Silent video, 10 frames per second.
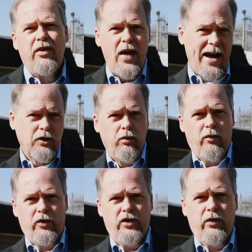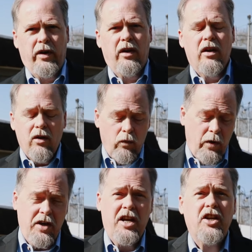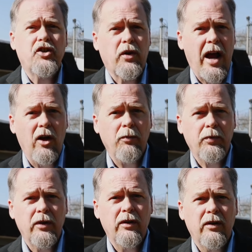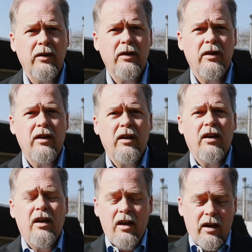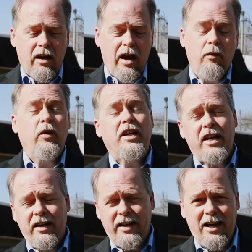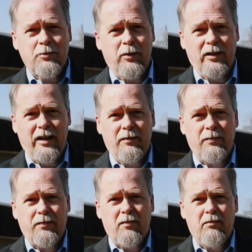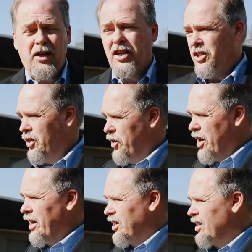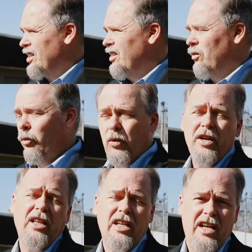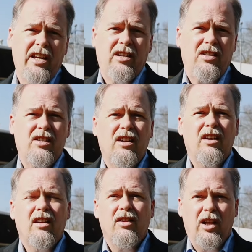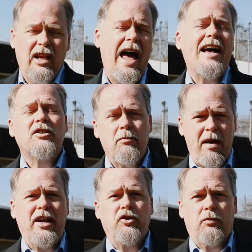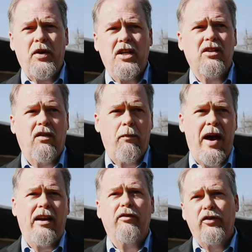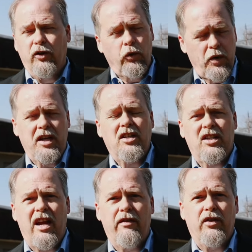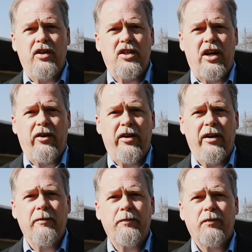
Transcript: That's what we're doing. We need your help, and we need it desperately, because this really is the last major piece of the battlefield that we can save in this area.